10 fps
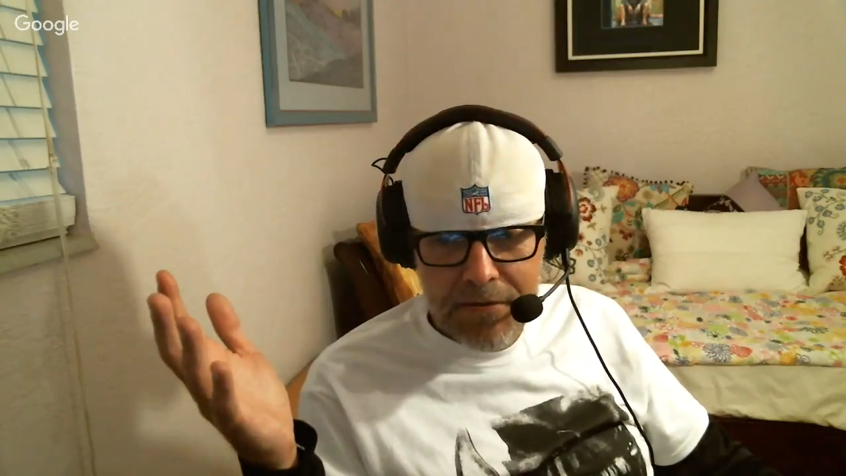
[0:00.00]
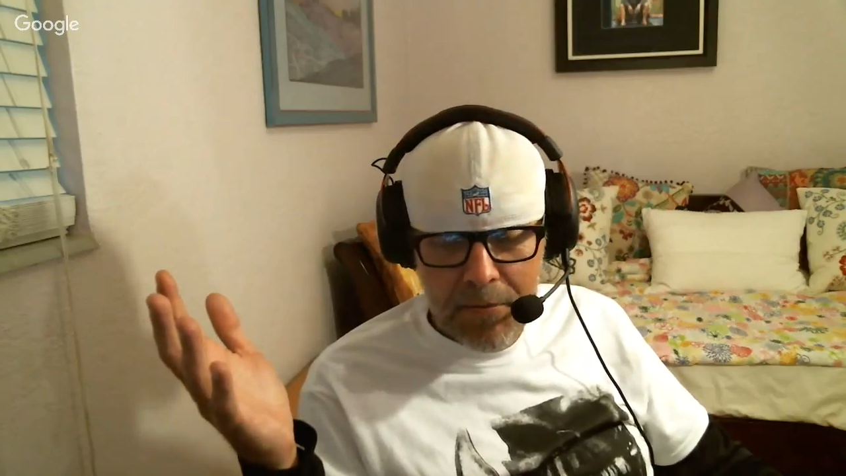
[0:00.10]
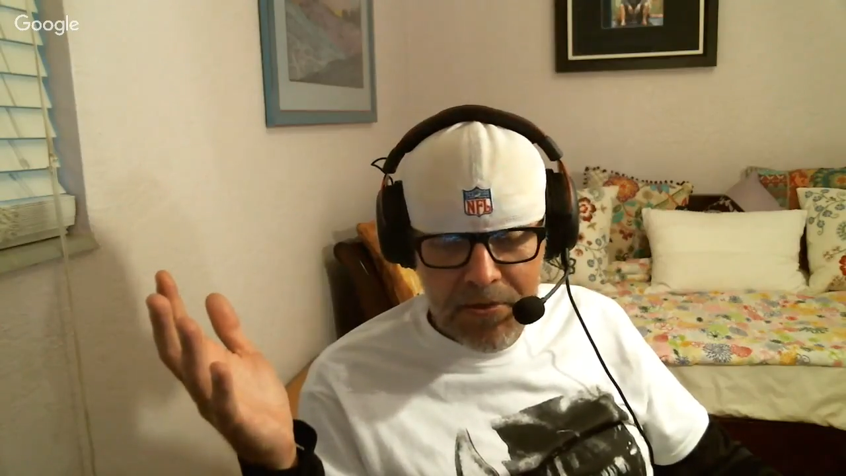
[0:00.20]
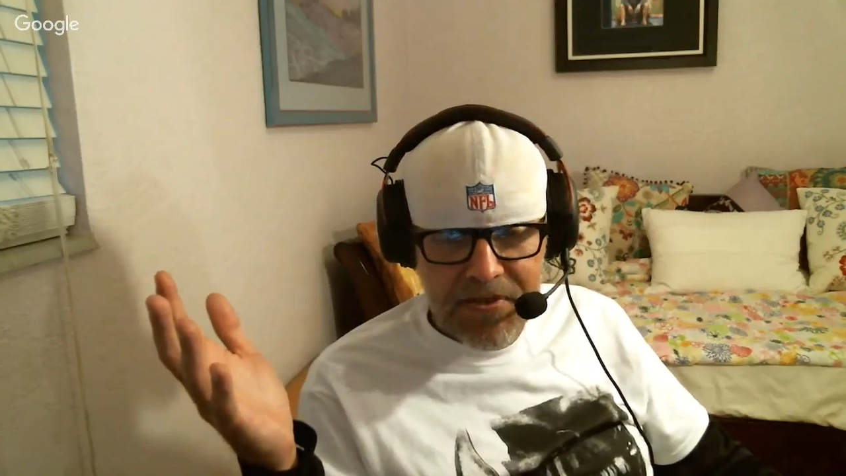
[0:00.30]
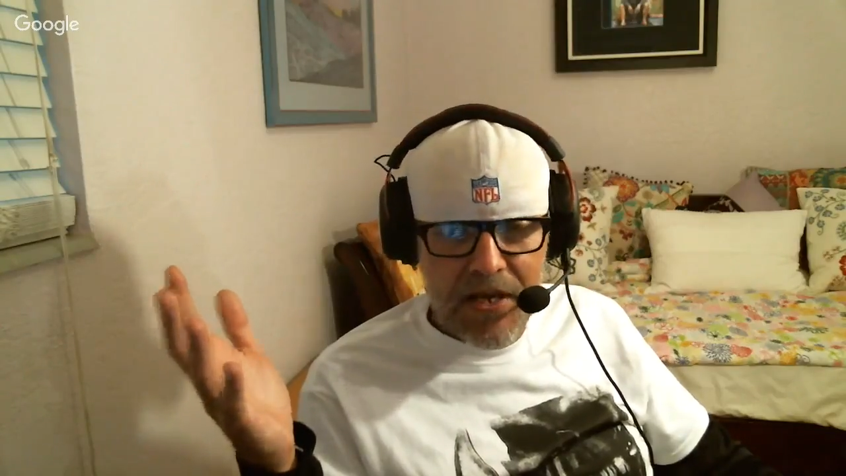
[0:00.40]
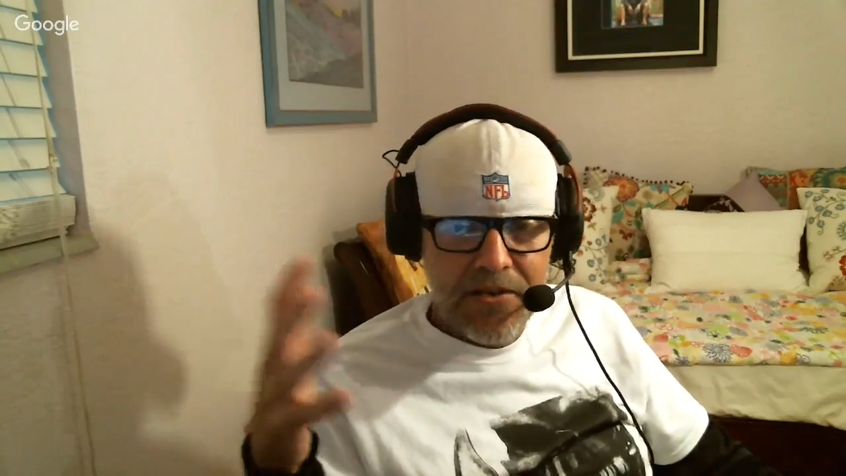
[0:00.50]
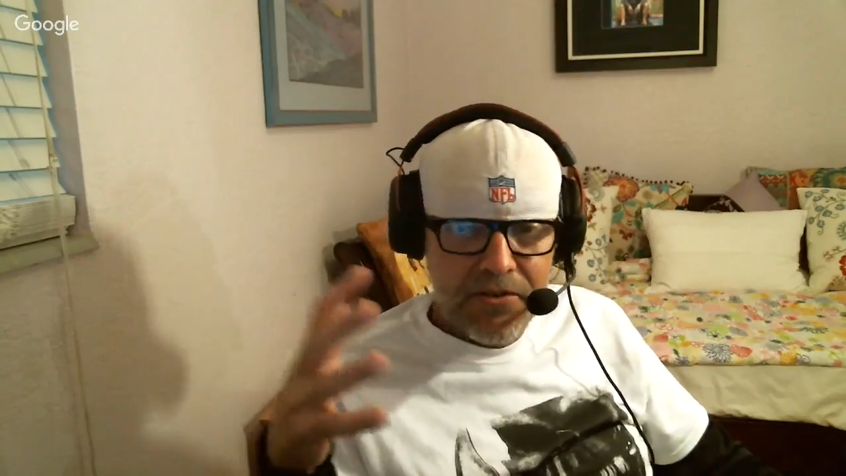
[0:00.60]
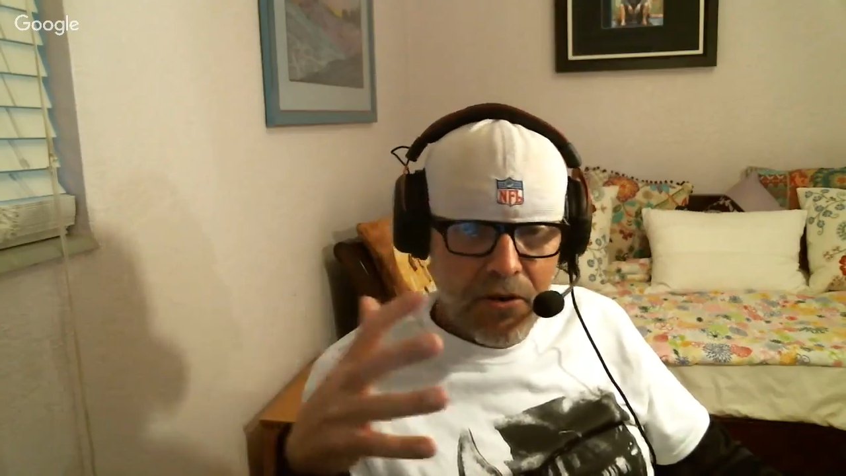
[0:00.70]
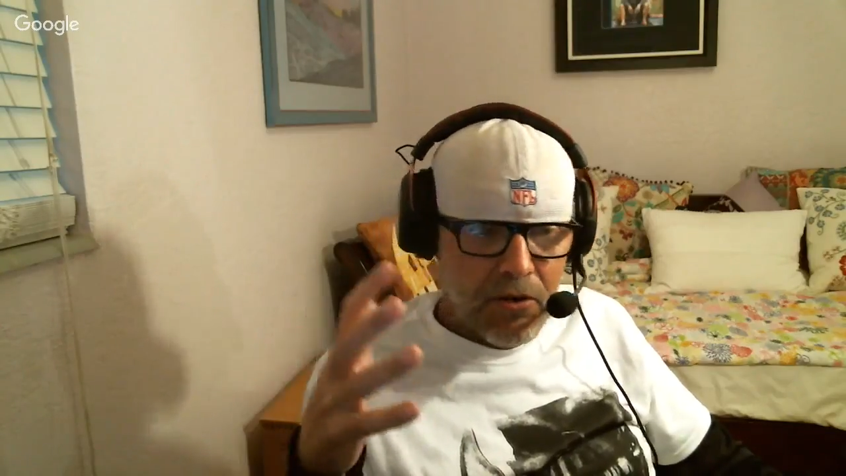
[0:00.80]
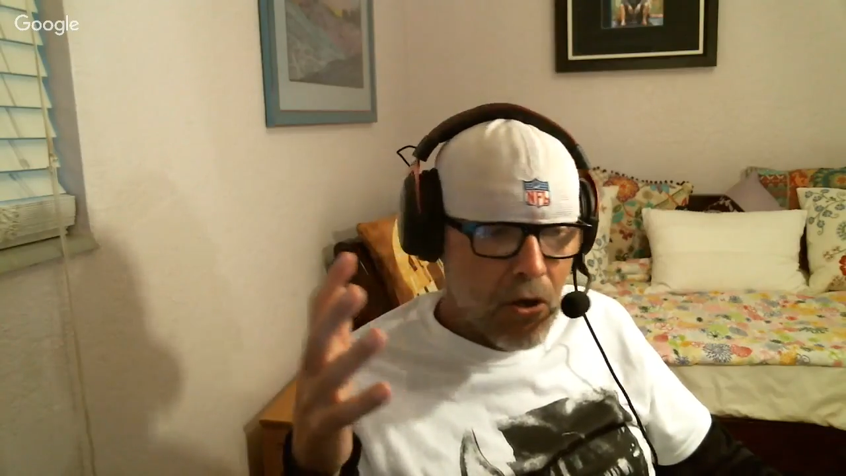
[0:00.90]
the
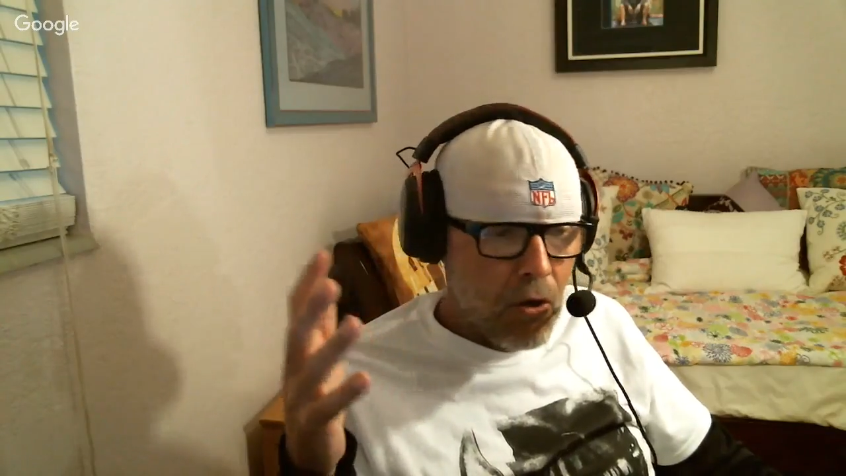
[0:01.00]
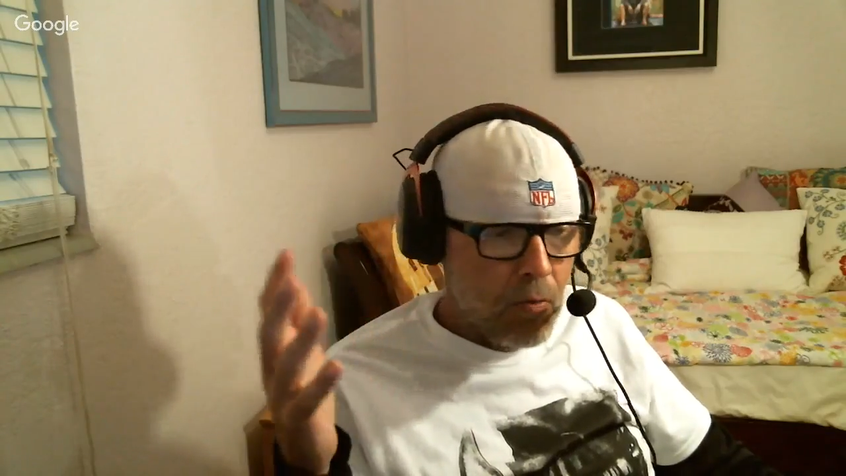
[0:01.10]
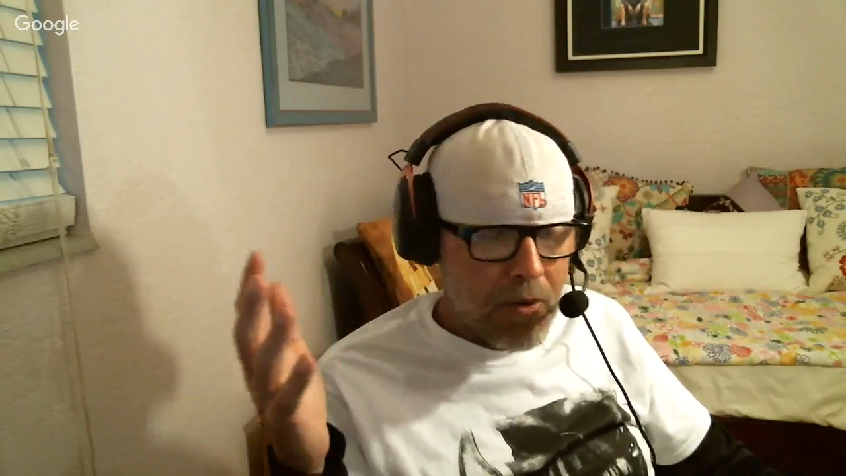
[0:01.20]
percentages are low,